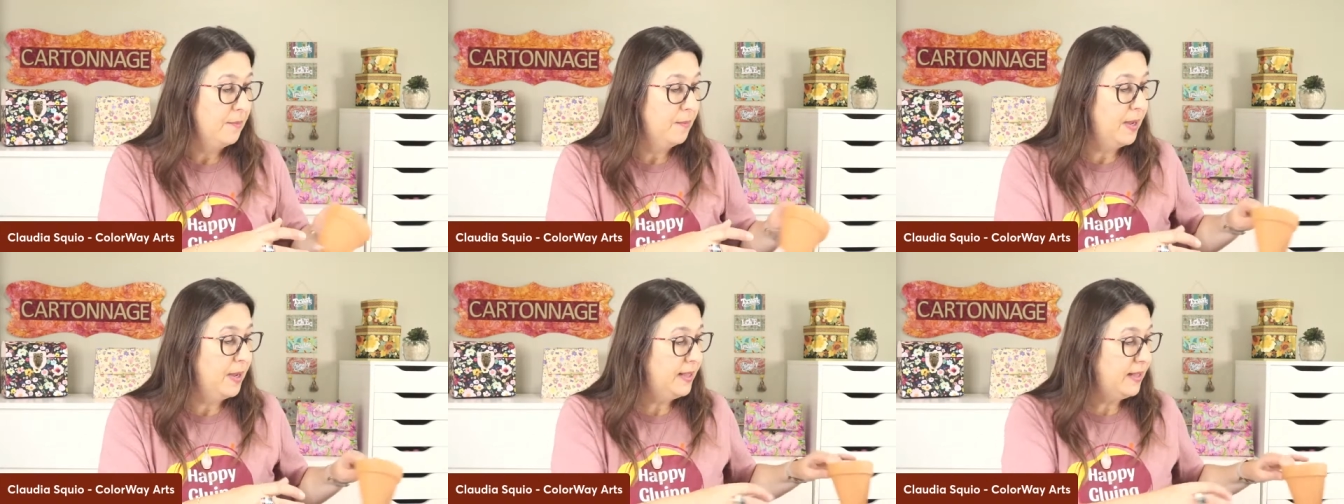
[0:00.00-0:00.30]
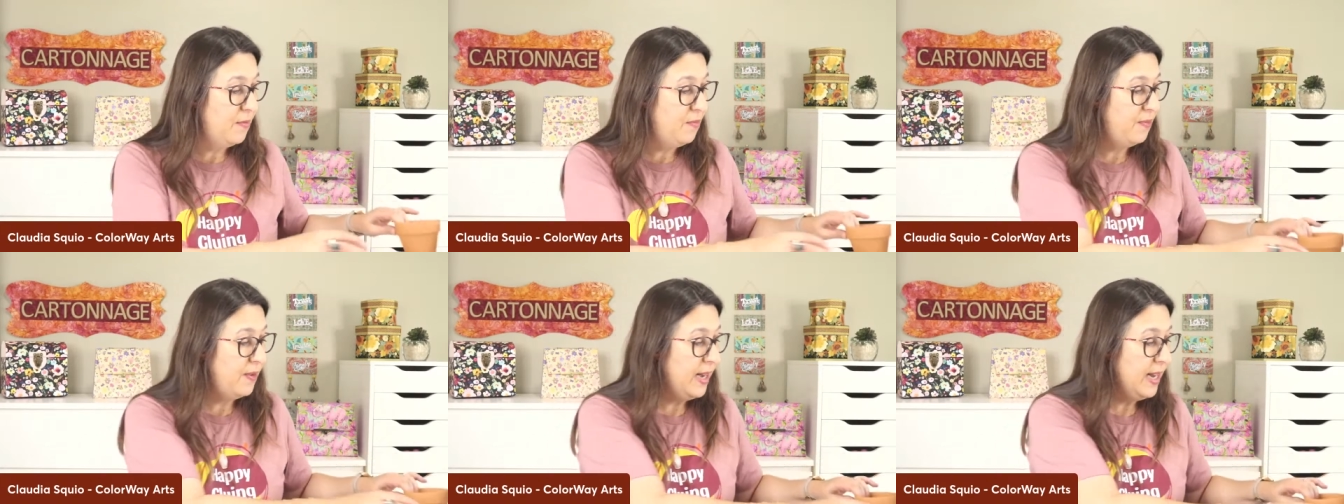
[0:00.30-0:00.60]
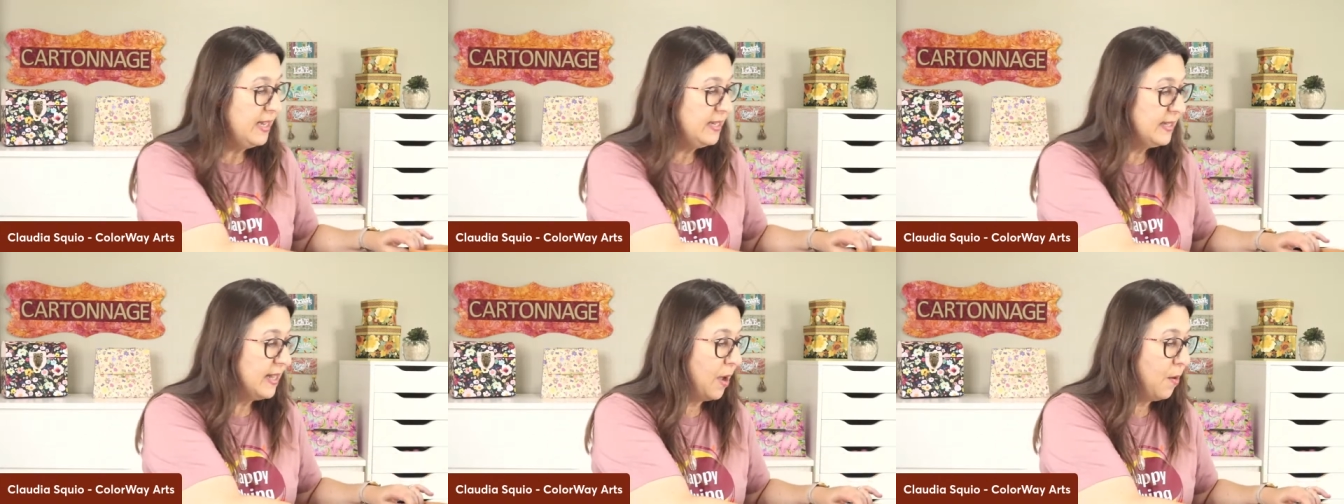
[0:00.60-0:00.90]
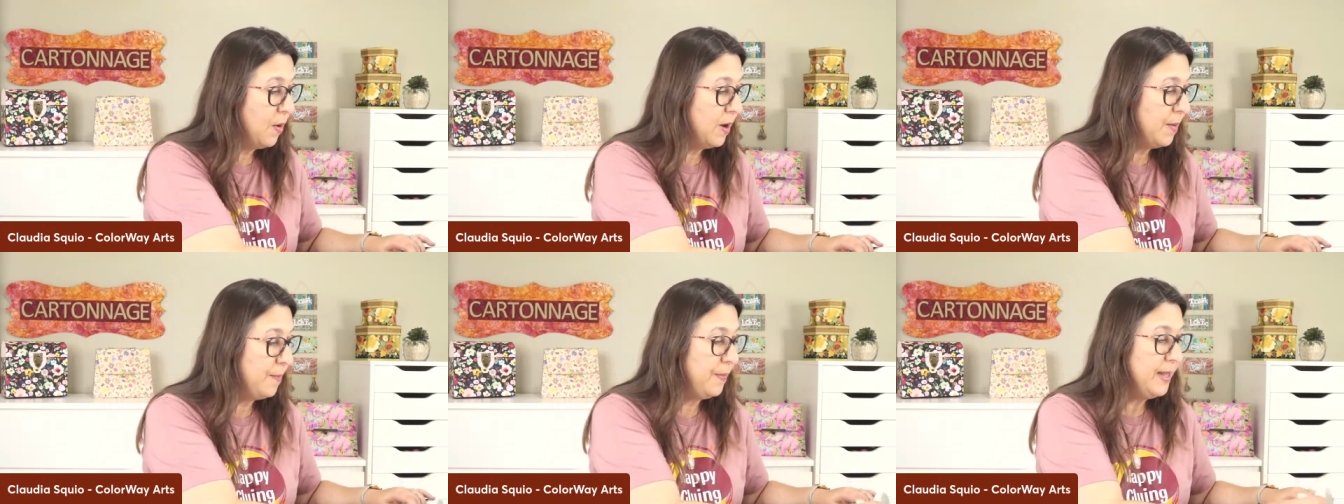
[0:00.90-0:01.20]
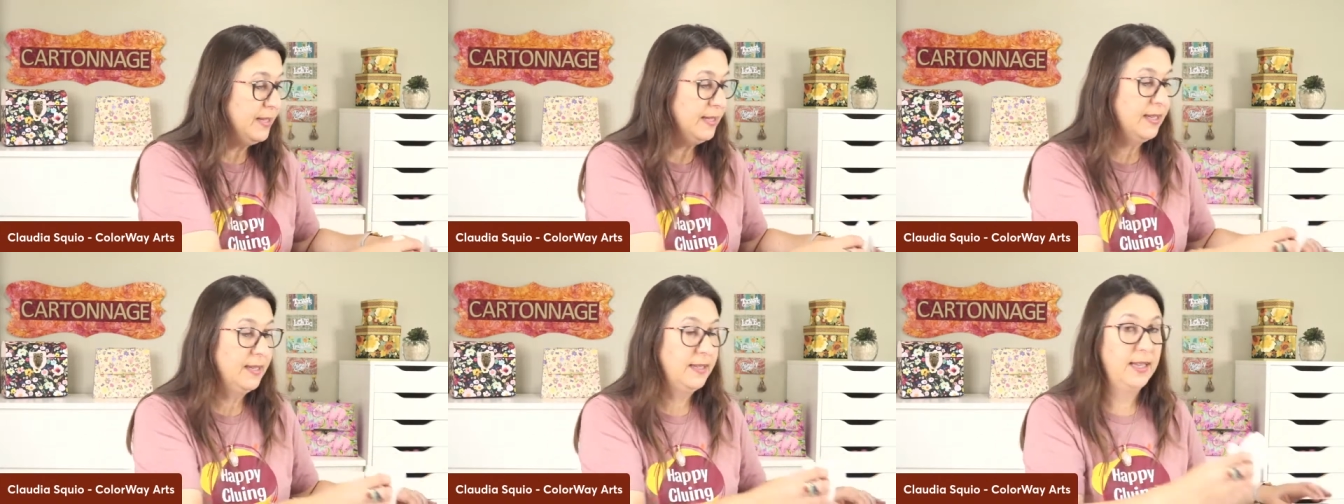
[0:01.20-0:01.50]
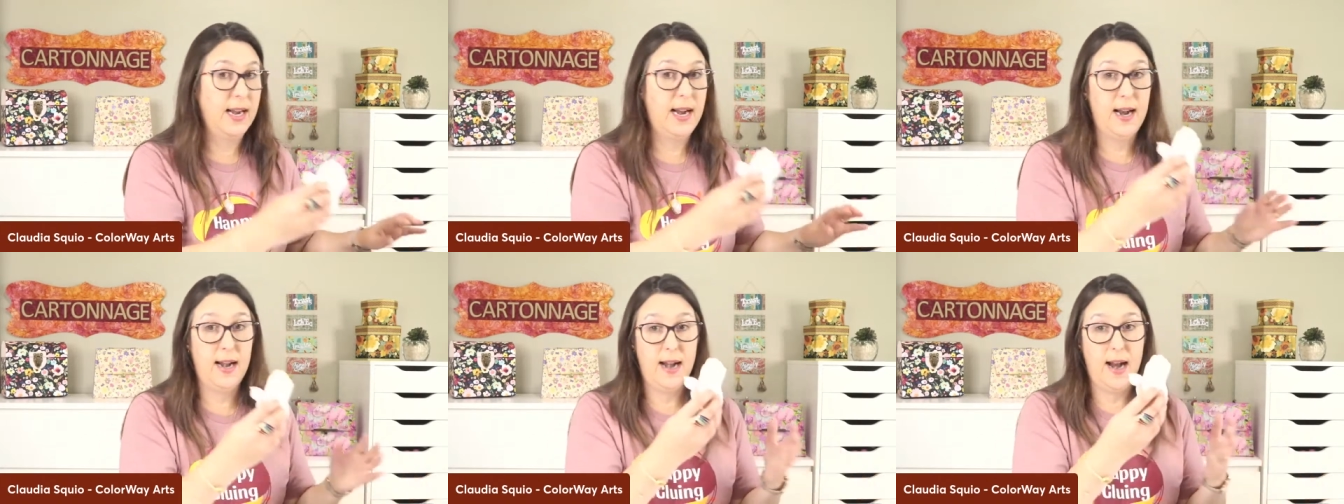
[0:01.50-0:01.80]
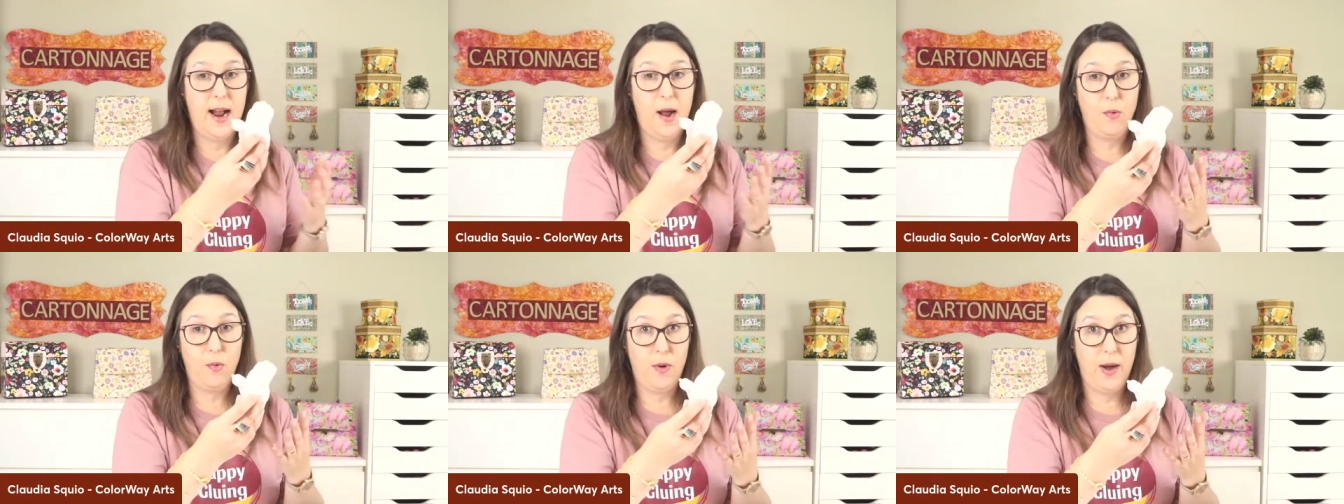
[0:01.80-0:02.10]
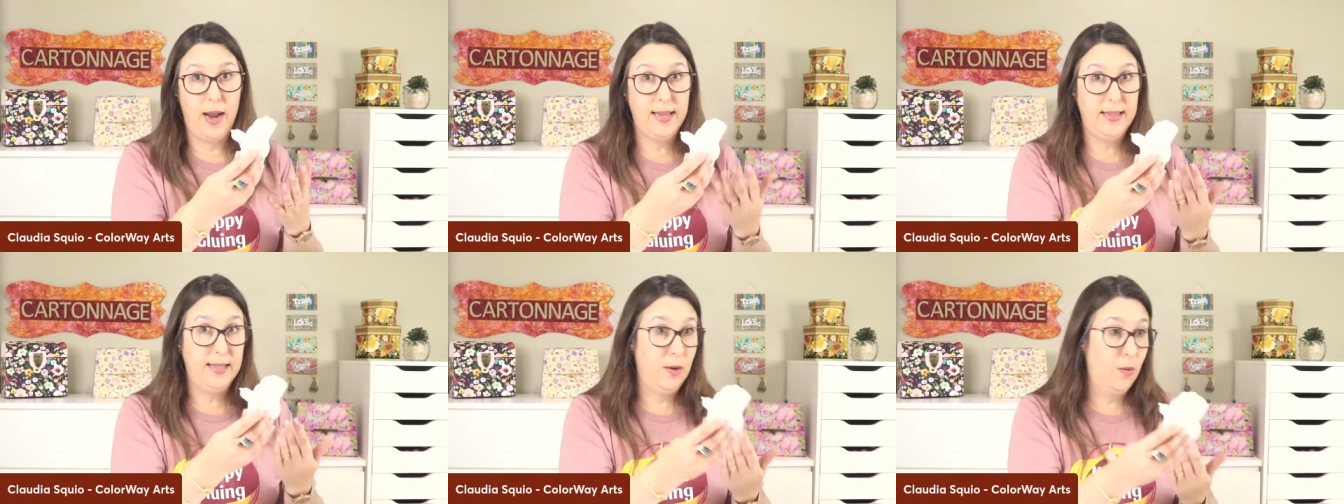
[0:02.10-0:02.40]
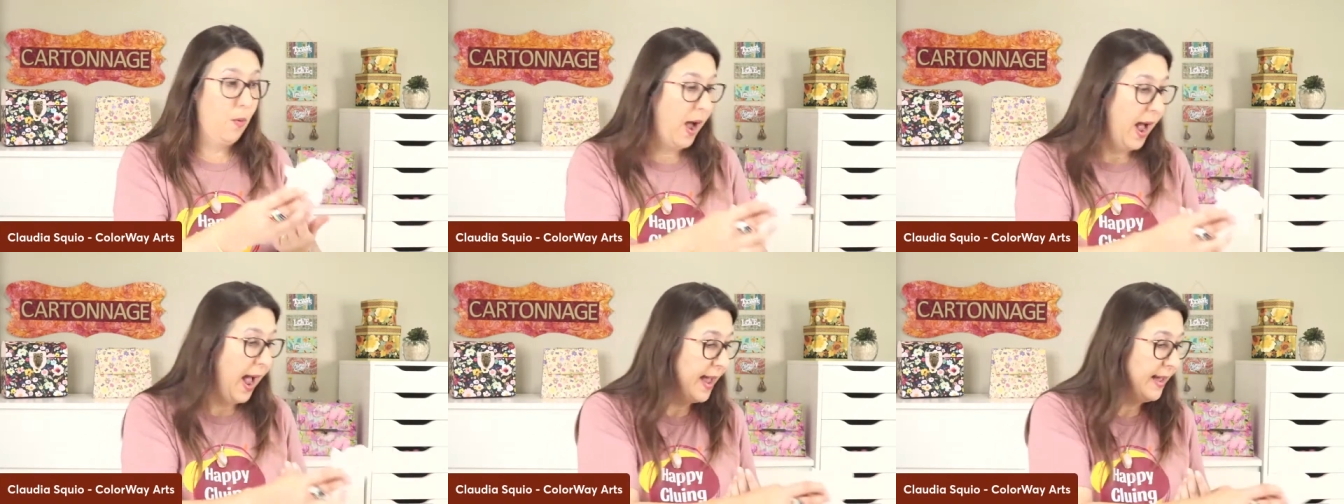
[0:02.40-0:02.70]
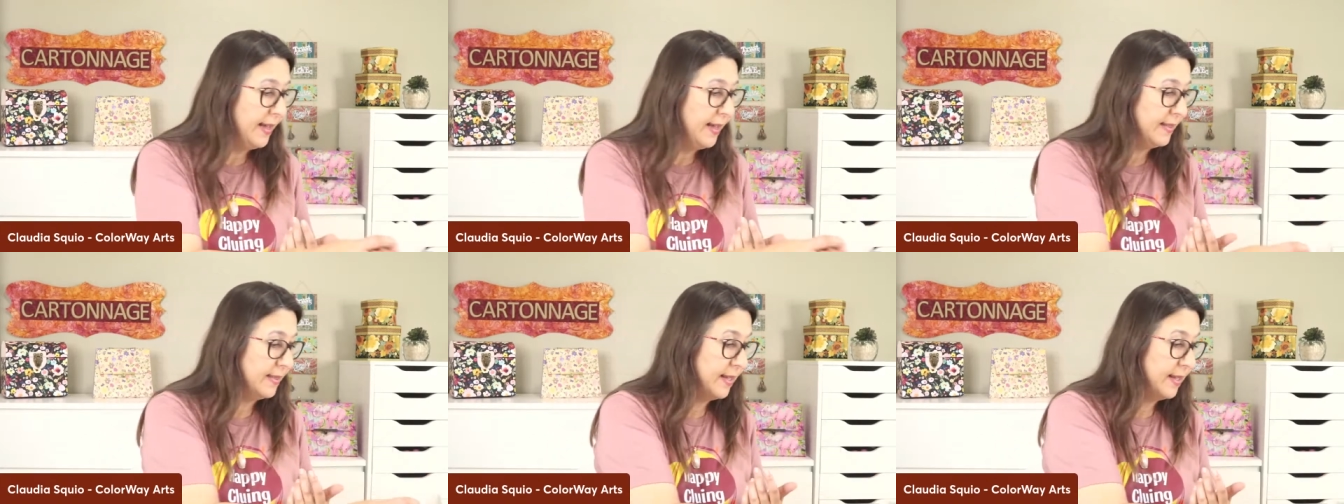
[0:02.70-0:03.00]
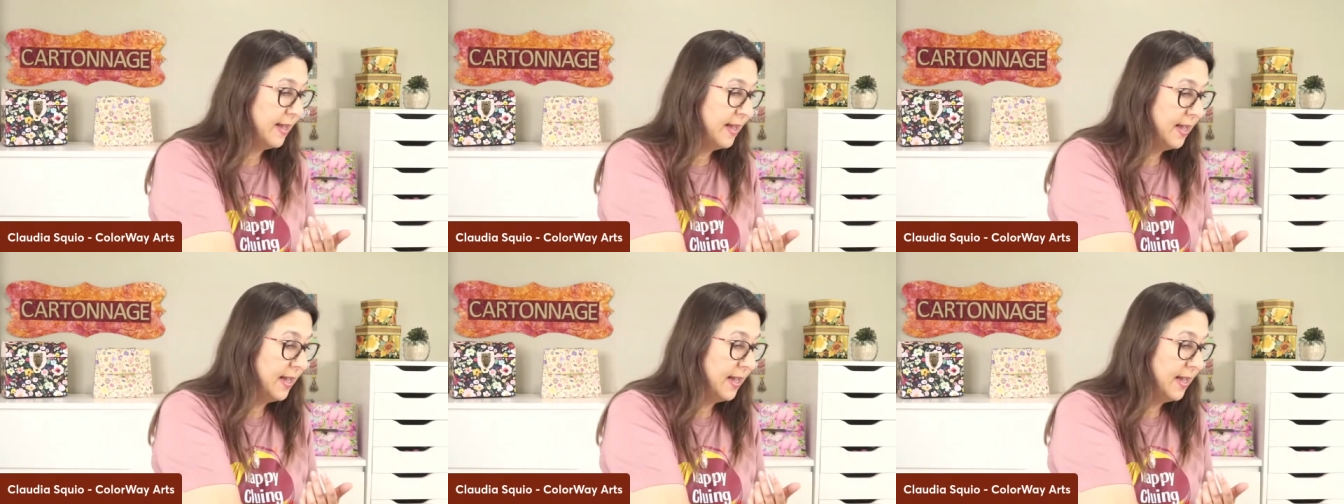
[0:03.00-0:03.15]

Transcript: But if it is our pieces that are already white,